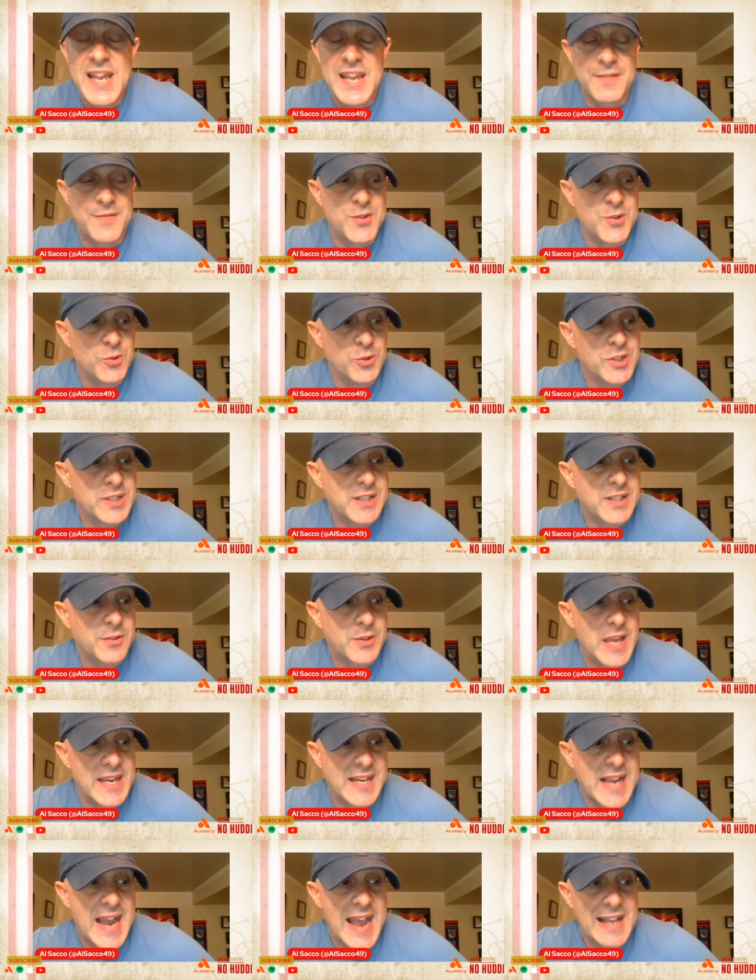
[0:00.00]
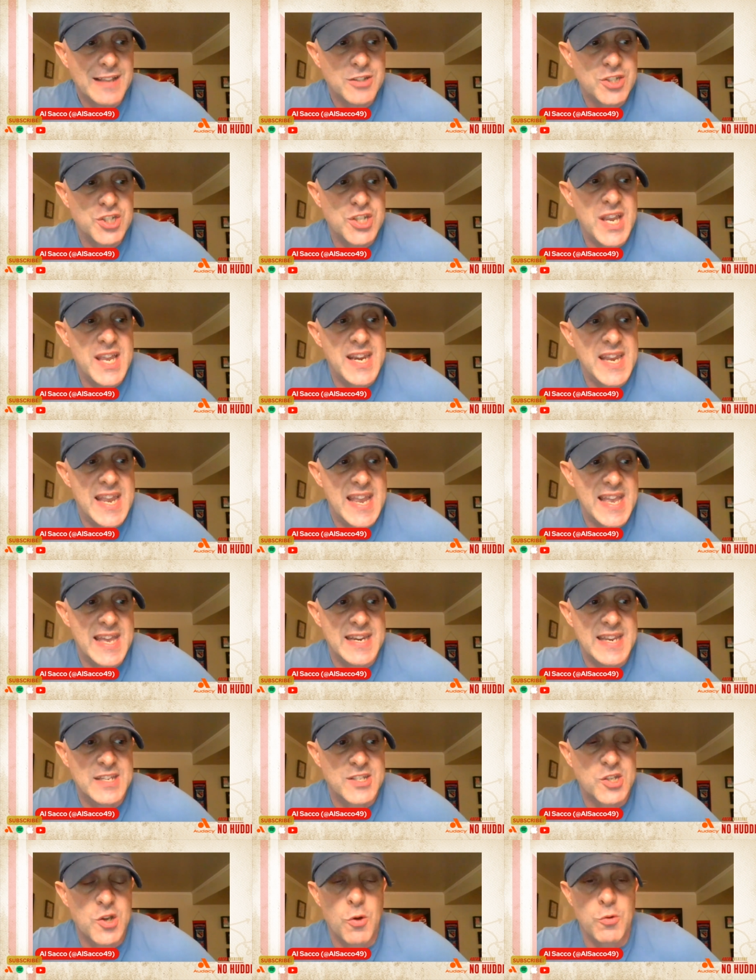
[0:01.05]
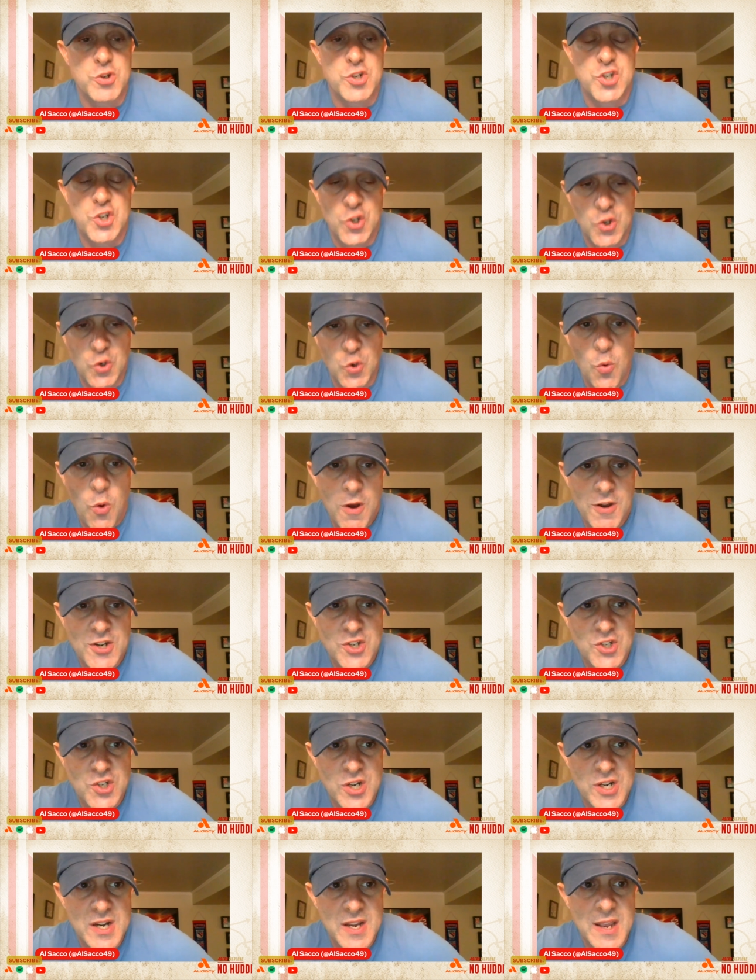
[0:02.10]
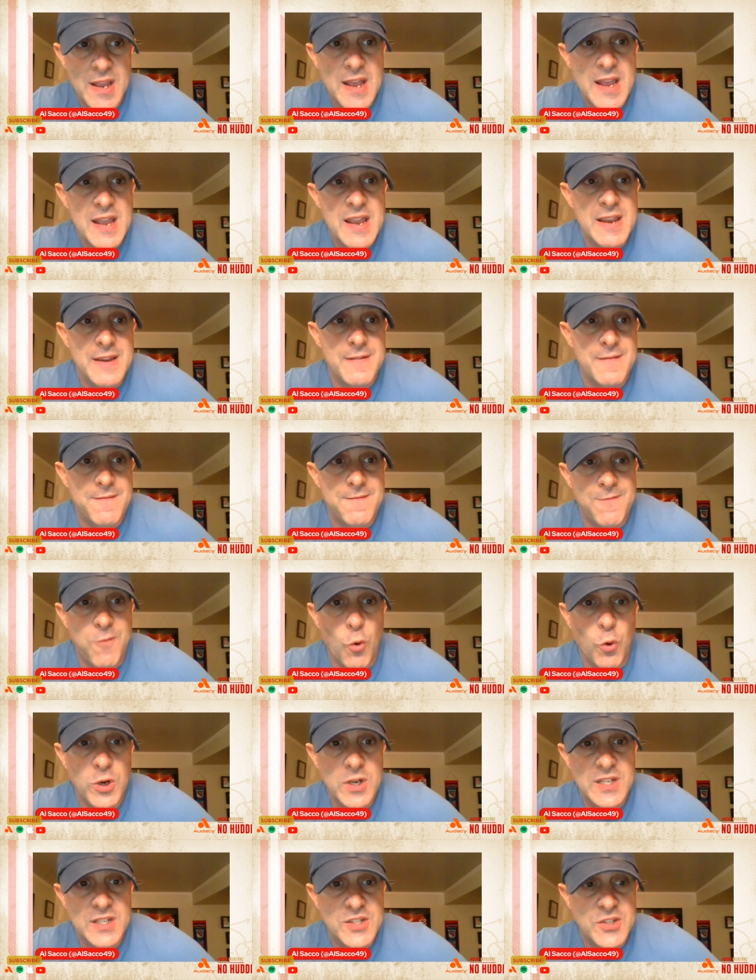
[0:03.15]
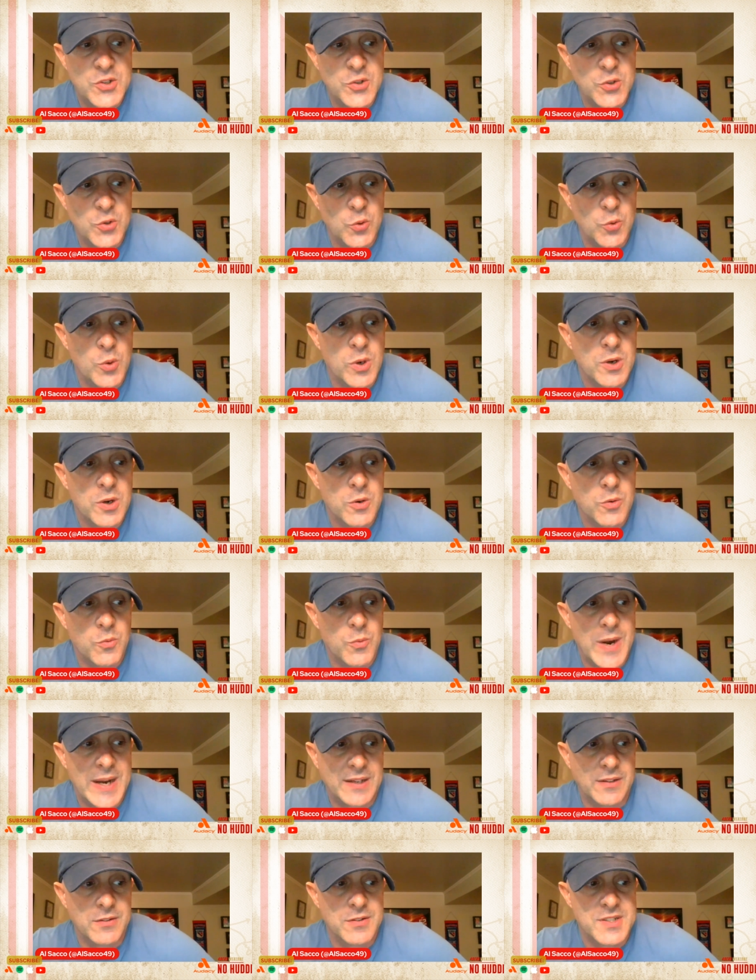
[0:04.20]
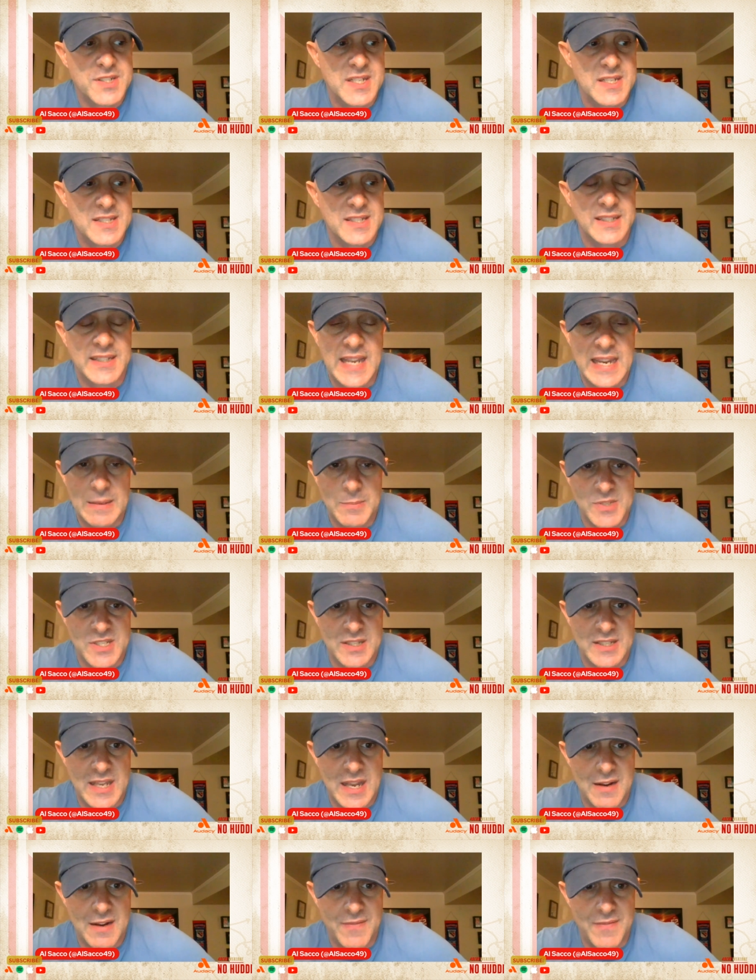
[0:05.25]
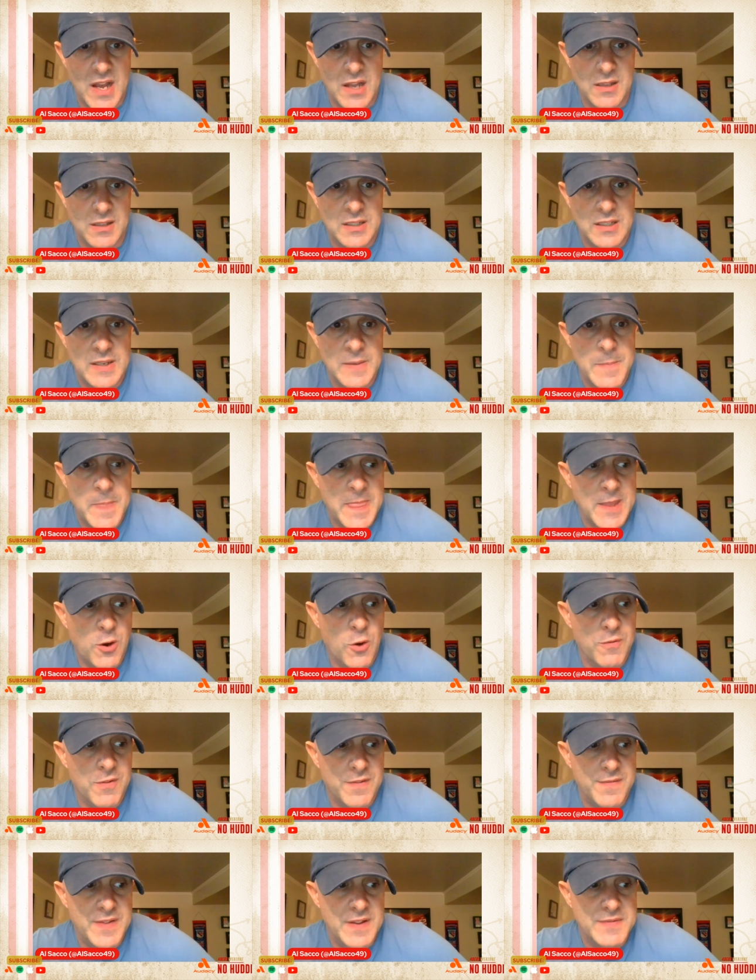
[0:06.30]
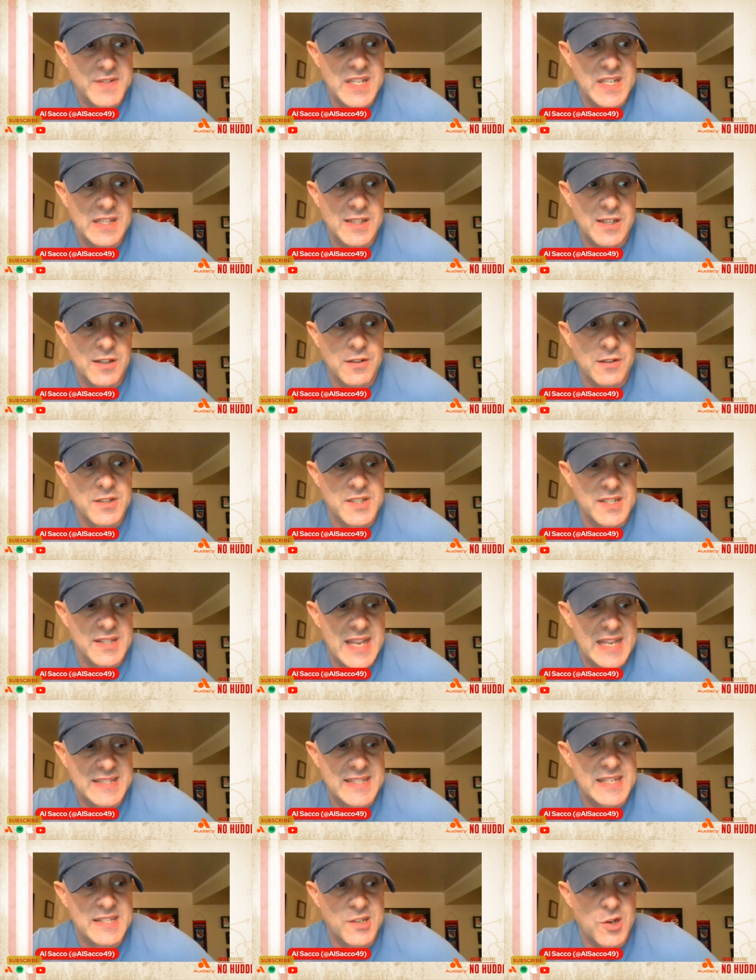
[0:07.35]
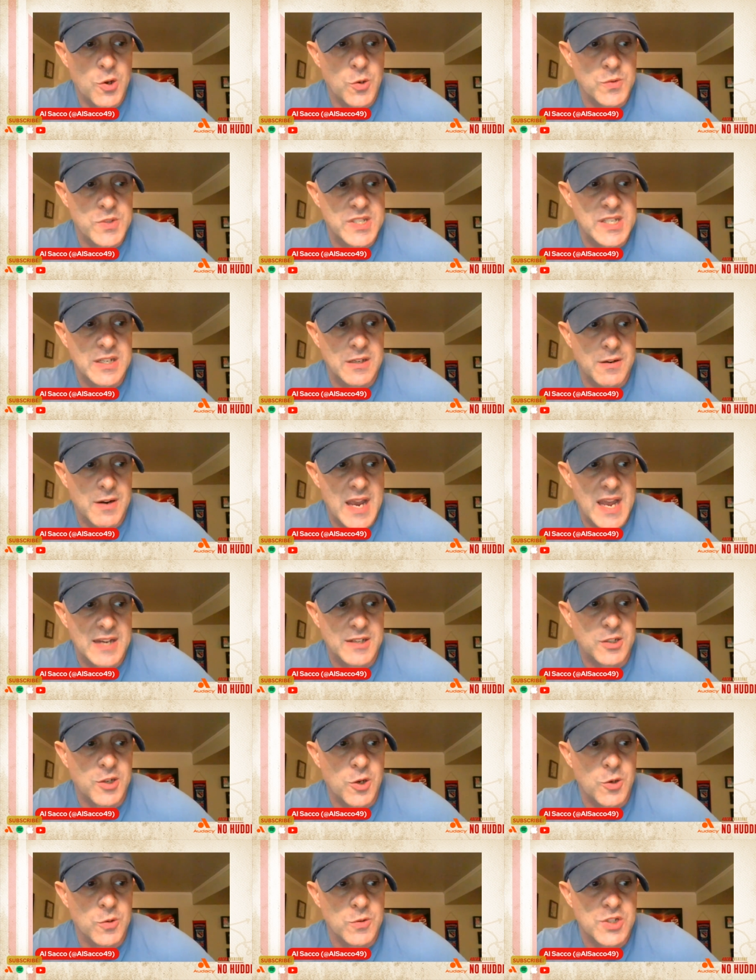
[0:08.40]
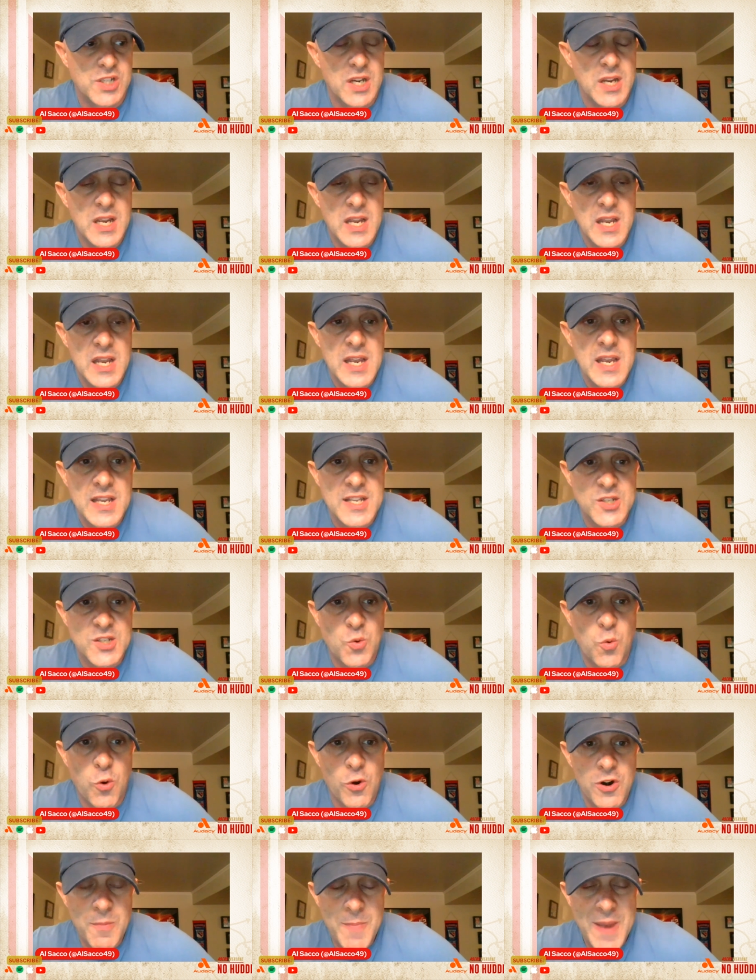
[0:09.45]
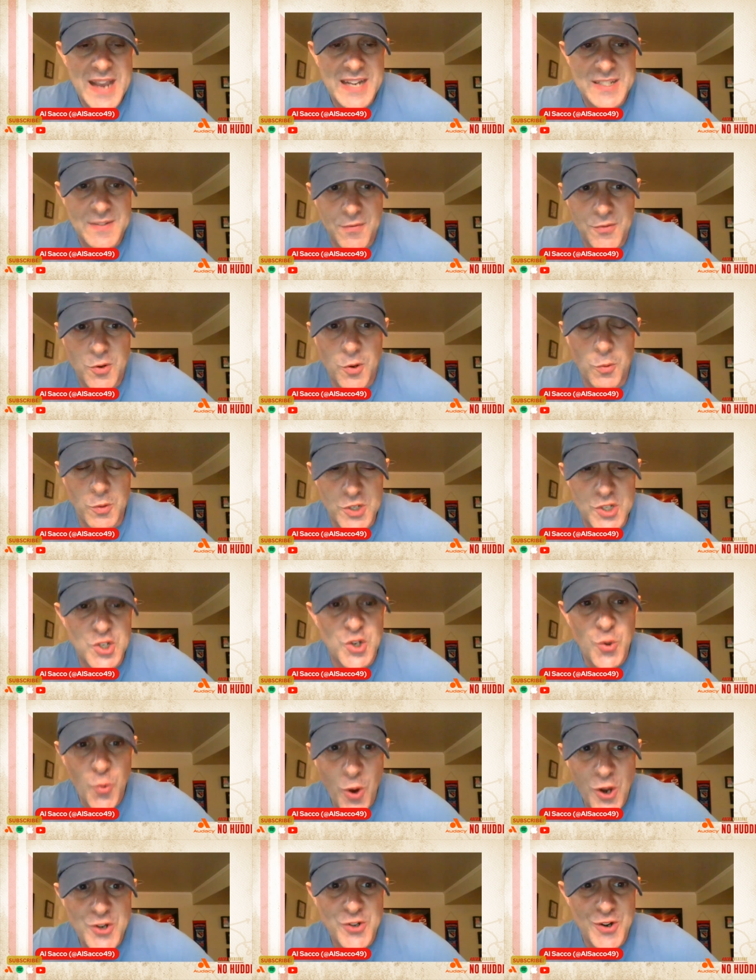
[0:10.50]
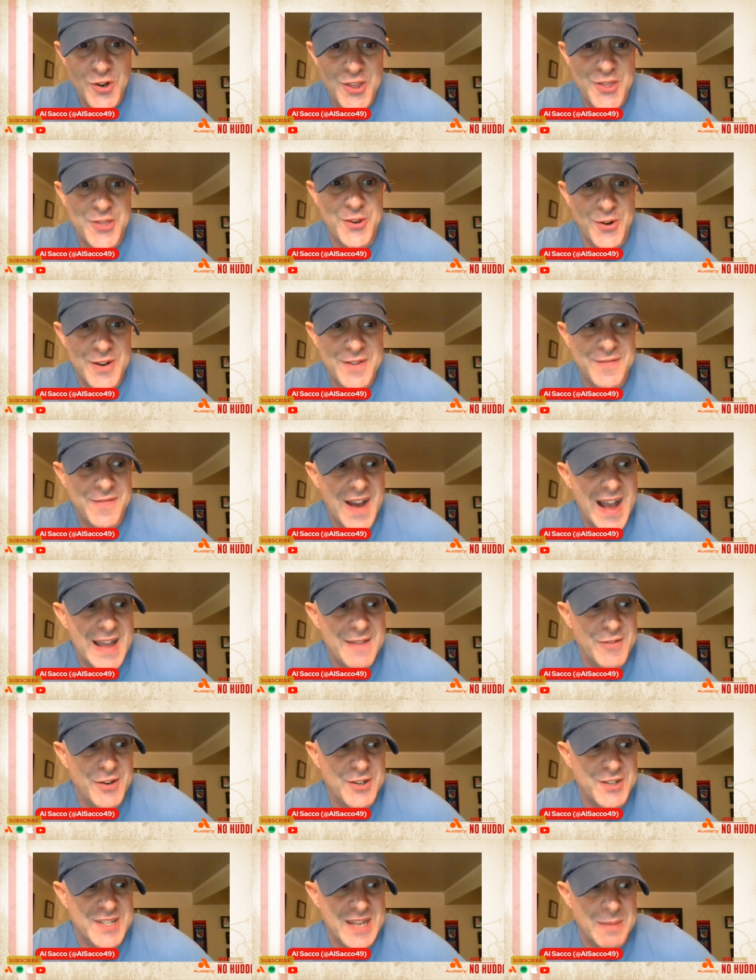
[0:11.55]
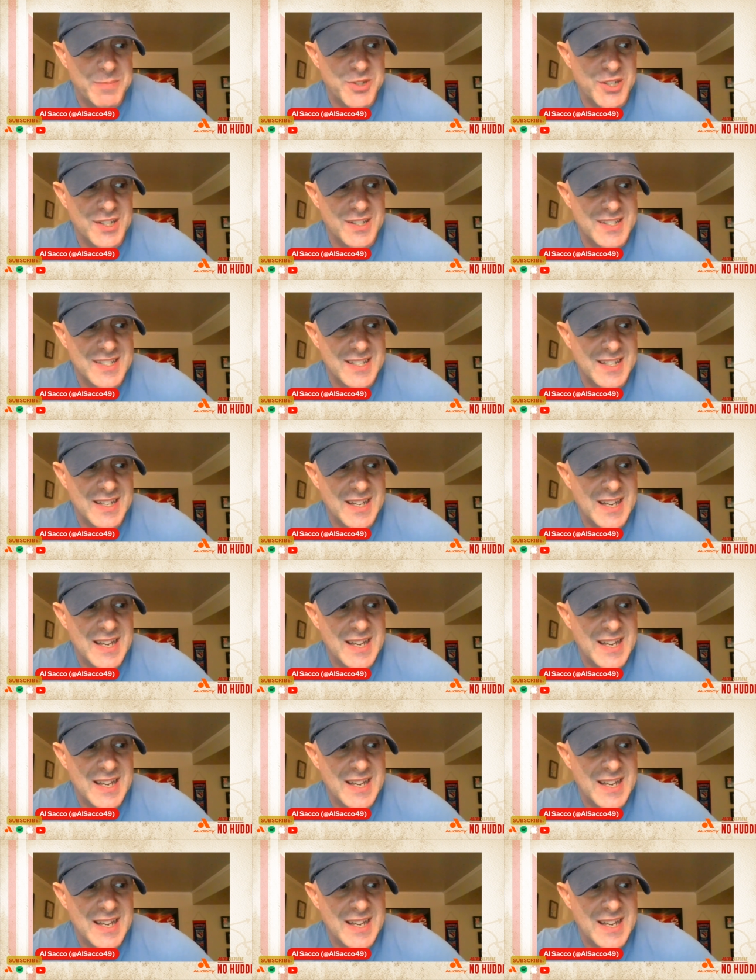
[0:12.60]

If you look, okay, Kyle Shanahan has coached 242 regular season games in the NFL over 15 years, and that's as an OC or a head coach. His quarterbacks have thrown 235 interceptions.